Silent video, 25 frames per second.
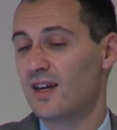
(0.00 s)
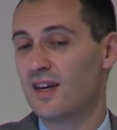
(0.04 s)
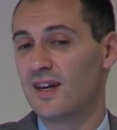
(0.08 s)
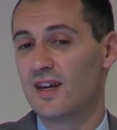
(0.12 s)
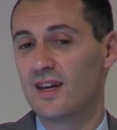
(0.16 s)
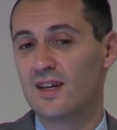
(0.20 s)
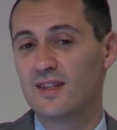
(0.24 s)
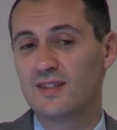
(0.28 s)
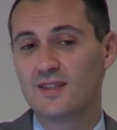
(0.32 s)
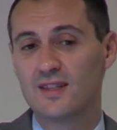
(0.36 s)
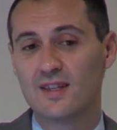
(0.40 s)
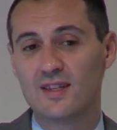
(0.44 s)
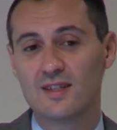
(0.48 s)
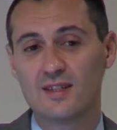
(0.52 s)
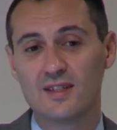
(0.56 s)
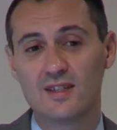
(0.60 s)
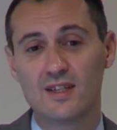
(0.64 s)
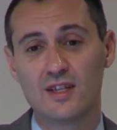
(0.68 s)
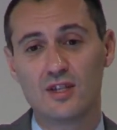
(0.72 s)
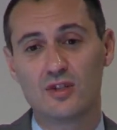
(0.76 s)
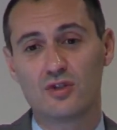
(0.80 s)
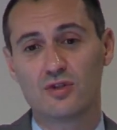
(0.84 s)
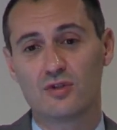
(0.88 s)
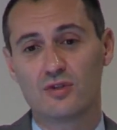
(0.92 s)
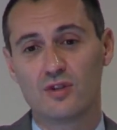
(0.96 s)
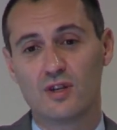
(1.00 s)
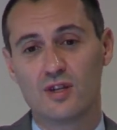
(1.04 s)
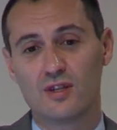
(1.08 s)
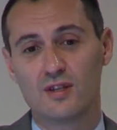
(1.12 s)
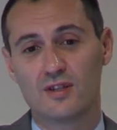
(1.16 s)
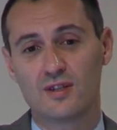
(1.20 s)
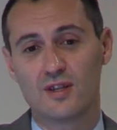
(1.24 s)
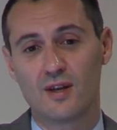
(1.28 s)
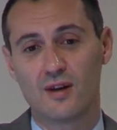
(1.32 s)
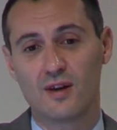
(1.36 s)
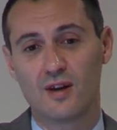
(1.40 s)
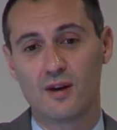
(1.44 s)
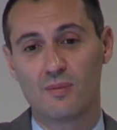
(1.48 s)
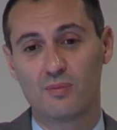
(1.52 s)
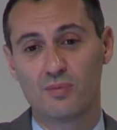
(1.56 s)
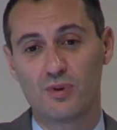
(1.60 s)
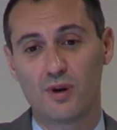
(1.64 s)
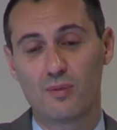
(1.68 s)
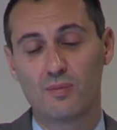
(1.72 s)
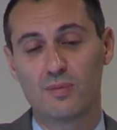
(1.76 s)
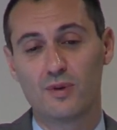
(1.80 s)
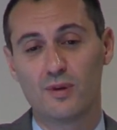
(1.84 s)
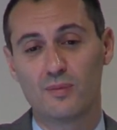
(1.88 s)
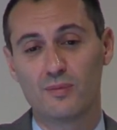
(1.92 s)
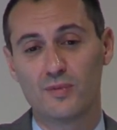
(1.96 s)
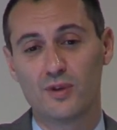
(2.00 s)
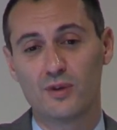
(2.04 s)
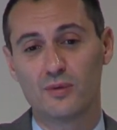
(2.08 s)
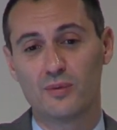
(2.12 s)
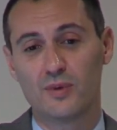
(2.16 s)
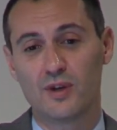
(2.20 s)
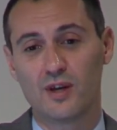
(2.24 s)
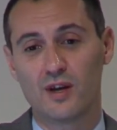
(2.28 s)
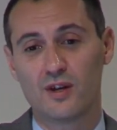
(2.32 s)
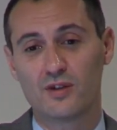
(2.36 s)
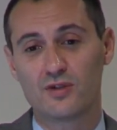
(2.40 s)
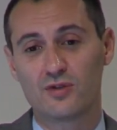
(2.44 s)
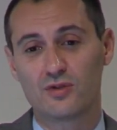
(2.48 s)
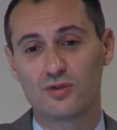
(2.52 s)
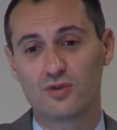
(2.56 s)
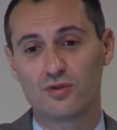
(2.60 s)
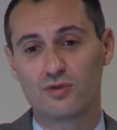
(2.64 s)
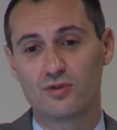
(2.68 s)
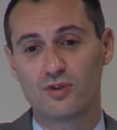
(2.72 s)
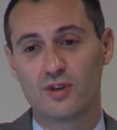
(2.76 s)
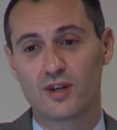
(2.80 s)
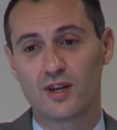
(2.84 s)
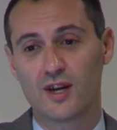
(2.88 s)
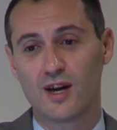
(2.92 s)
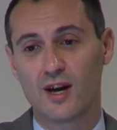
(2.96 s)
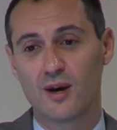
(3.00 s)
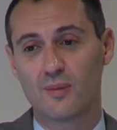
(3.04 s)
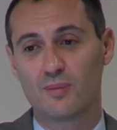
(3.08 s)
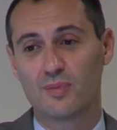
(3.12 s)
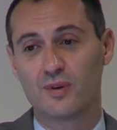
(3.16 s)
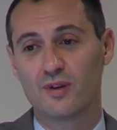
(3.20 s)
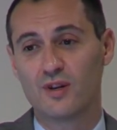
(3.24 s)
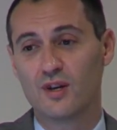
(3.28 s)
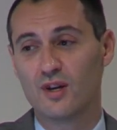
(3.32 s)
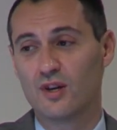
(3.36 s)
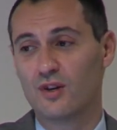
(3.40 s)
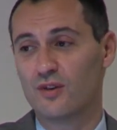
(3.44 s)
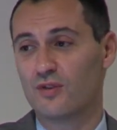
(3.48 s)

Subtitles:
It is literally a problem that we are storing up